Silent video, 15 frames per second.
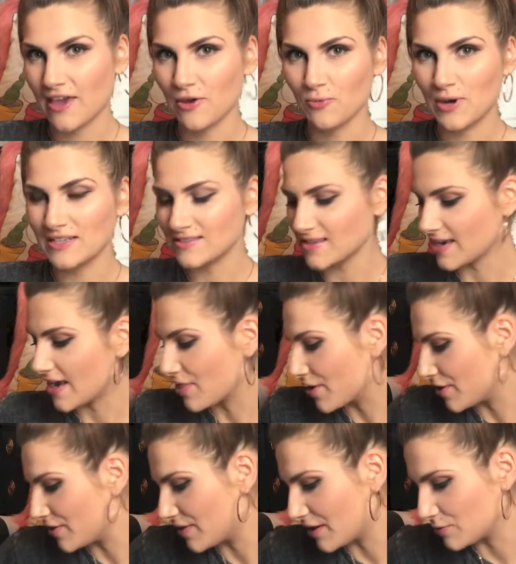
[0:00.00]
they went
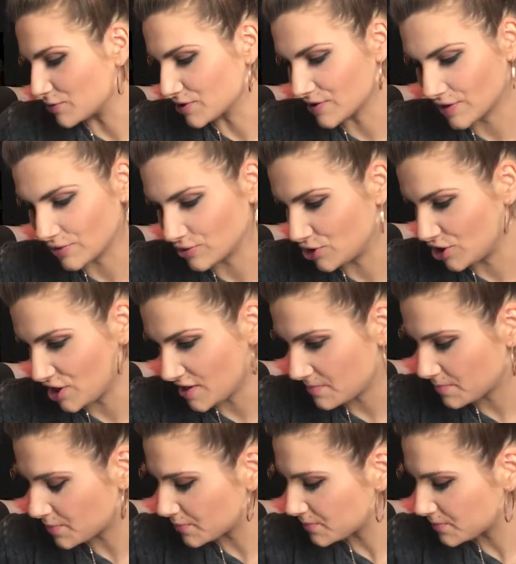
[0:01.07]
together and they were so cheap.